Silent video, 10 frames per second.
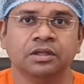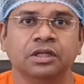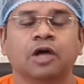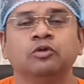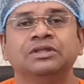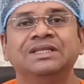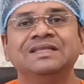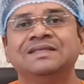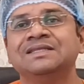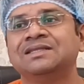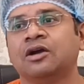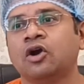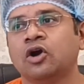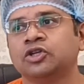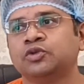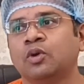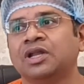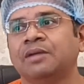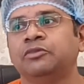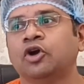Now this is the cost. What I
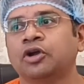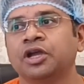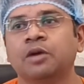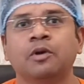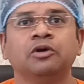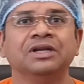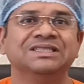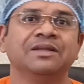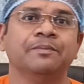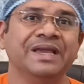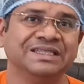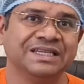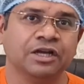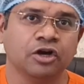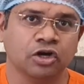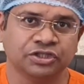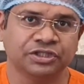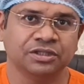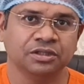am talking about is the basic cost.